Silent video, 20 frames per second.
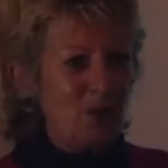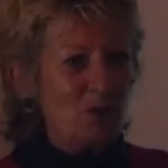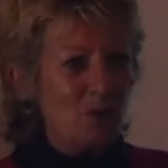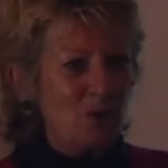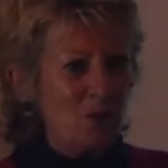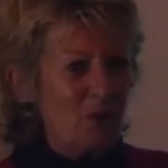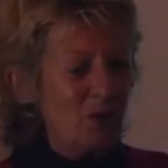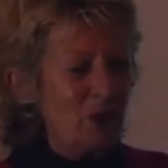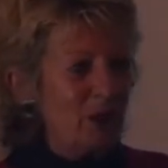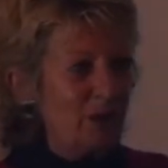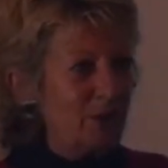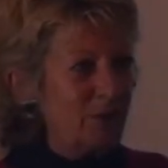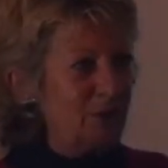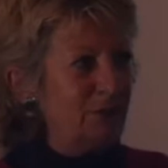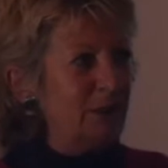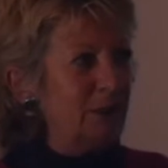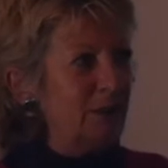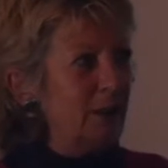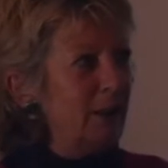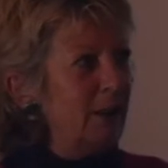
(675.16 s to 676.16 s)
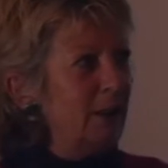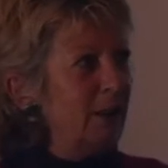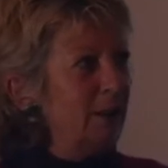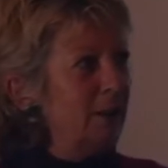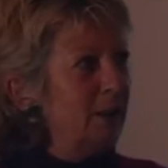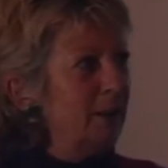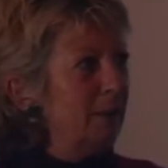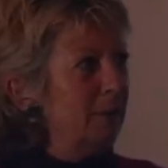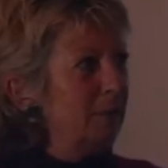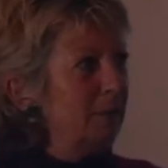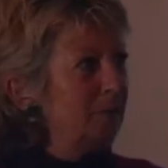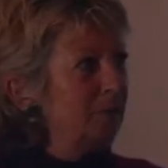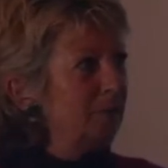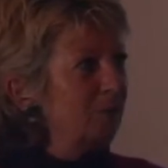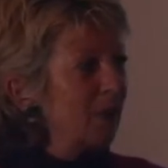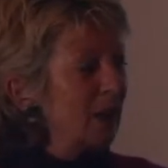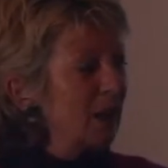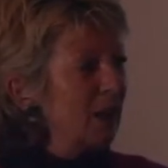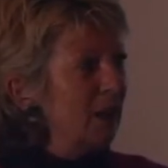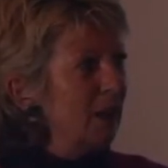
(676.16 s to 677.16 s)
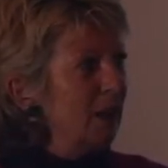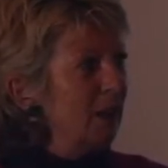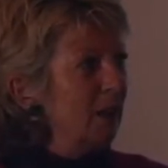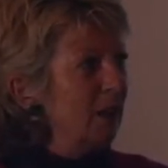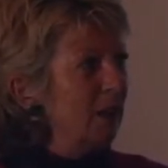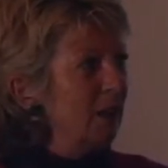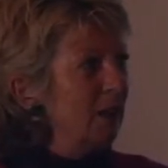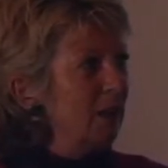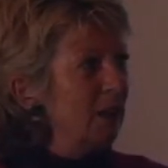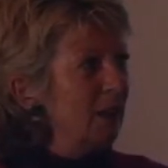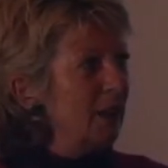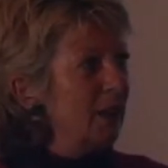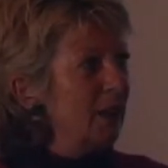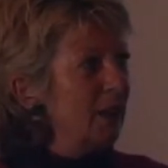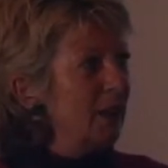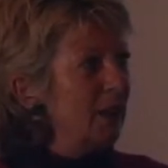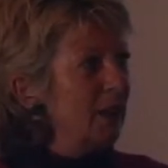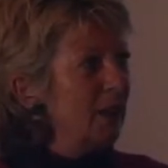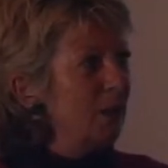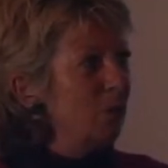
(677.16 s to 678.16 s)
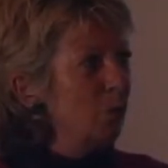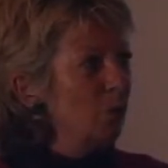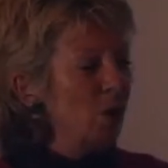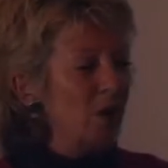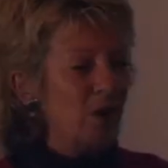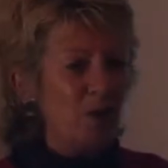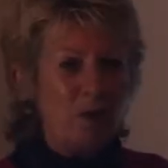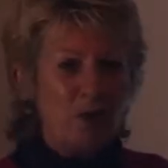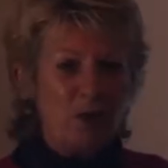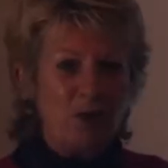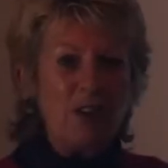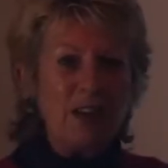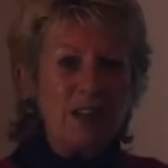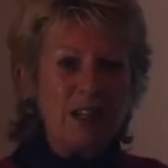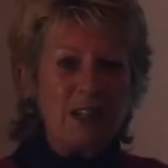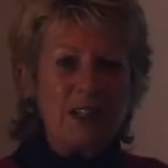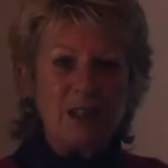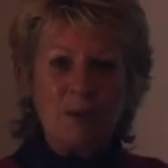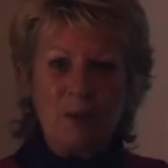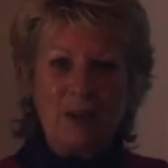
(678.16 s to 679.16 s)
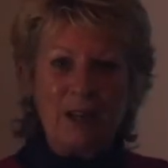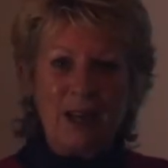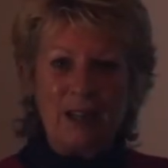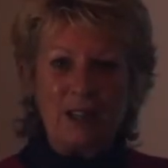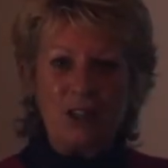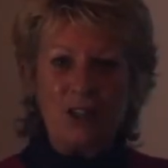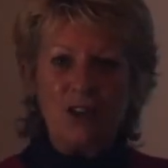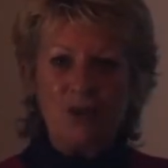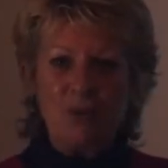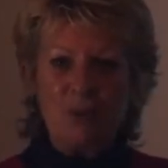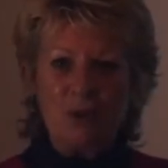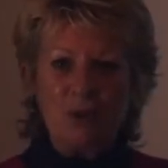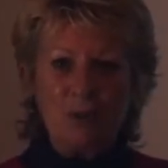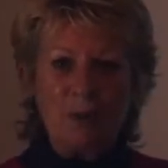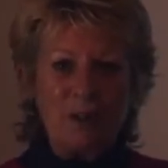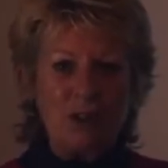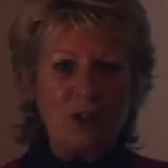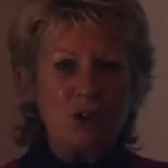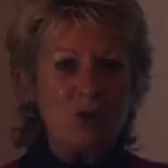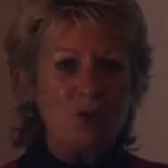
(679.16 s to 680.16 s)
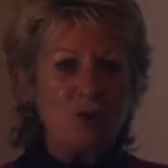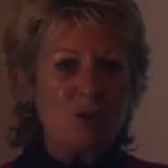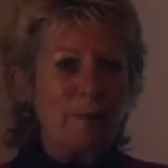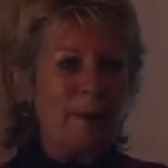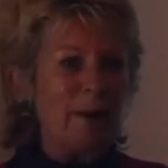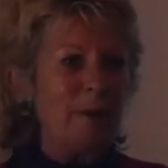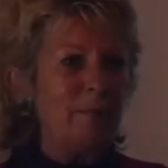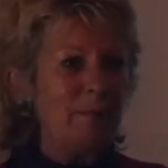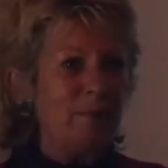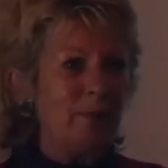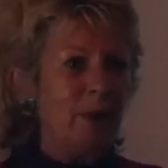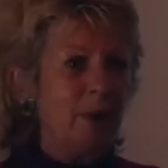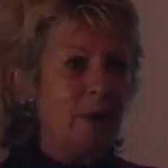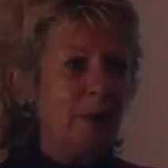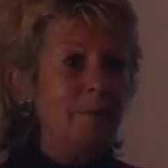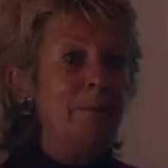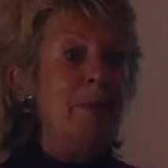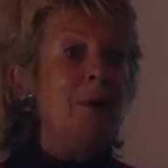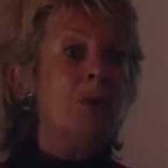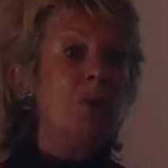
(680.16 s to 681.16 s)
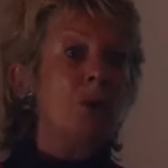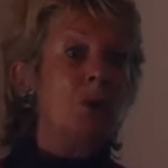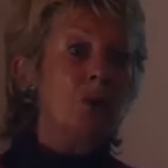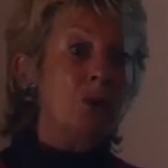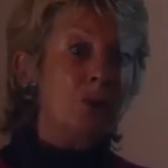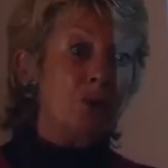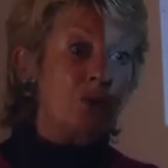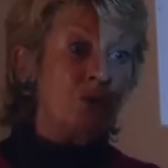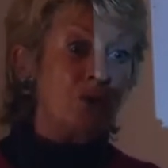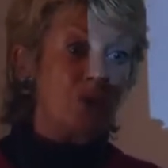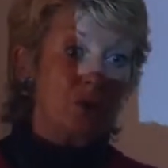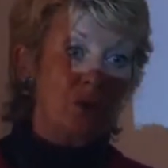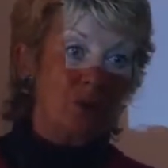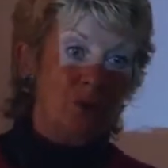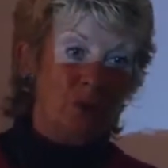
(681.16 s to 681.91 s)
sort of stuff. And one of the things that we had to do was we had to talk about miracles.